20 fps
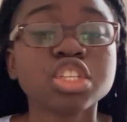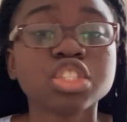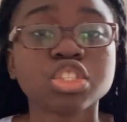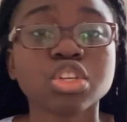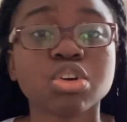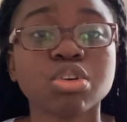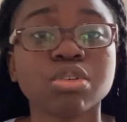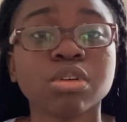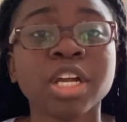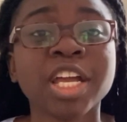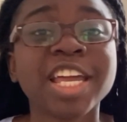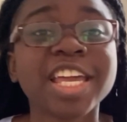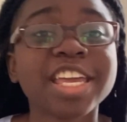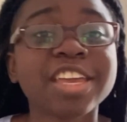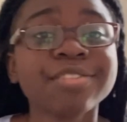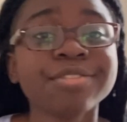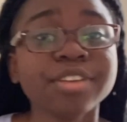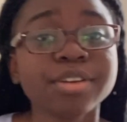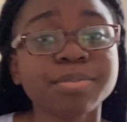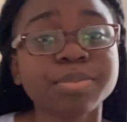So
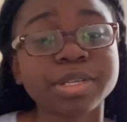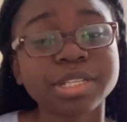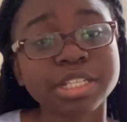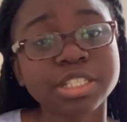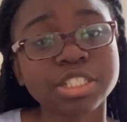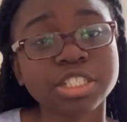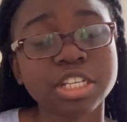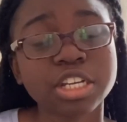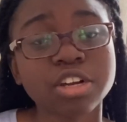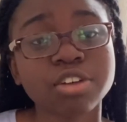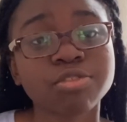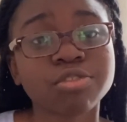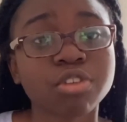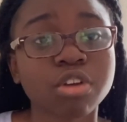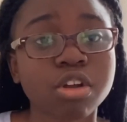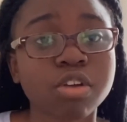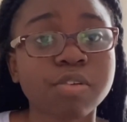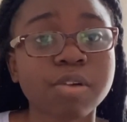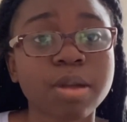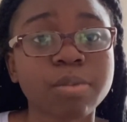if you're put in jail for
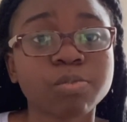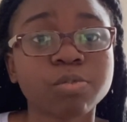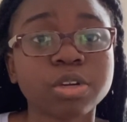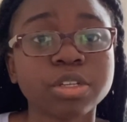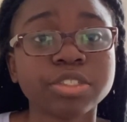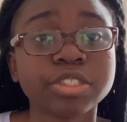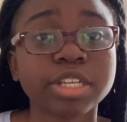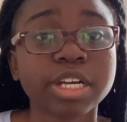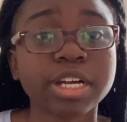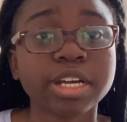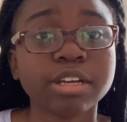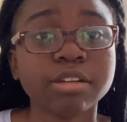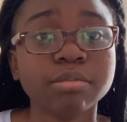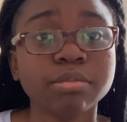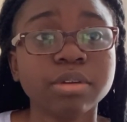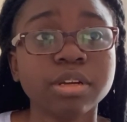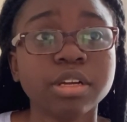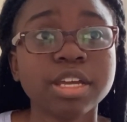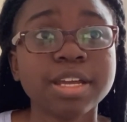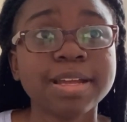a crime one time
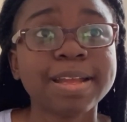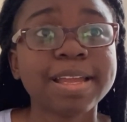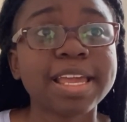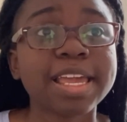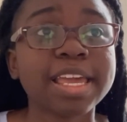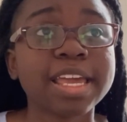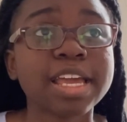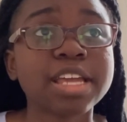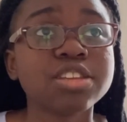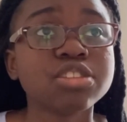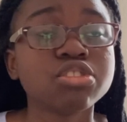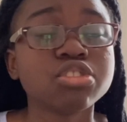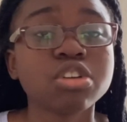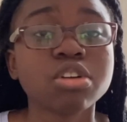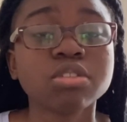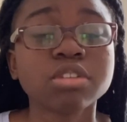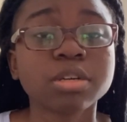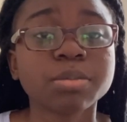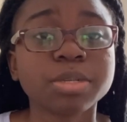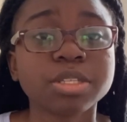and you
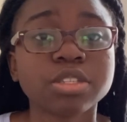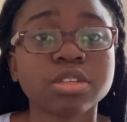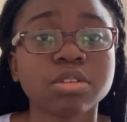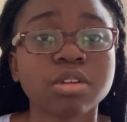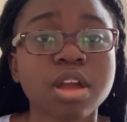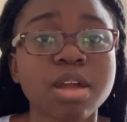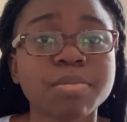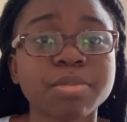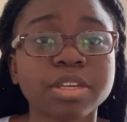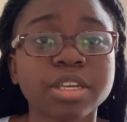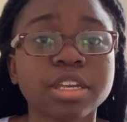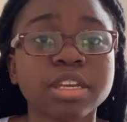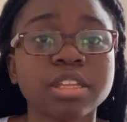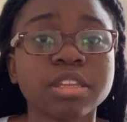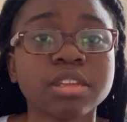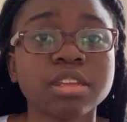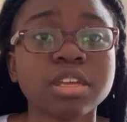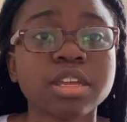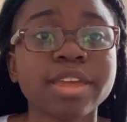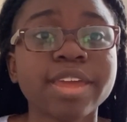don't commit the crime
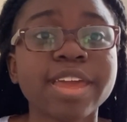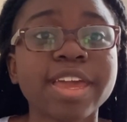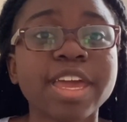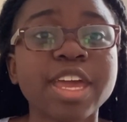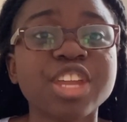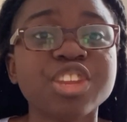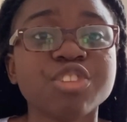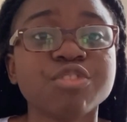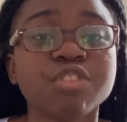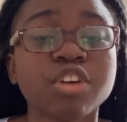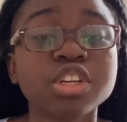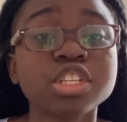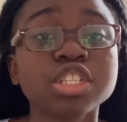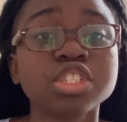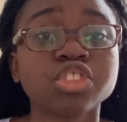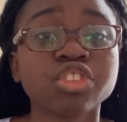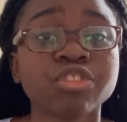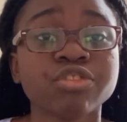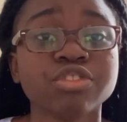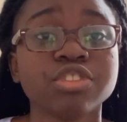again and you've already
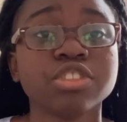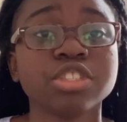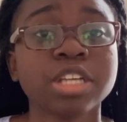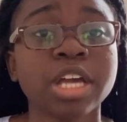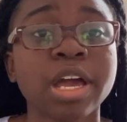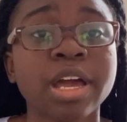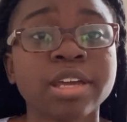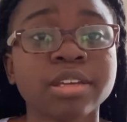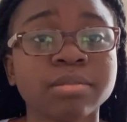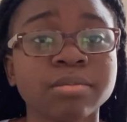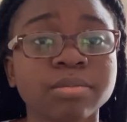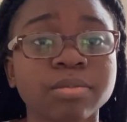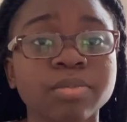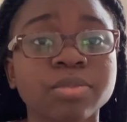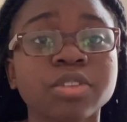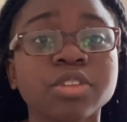served your time,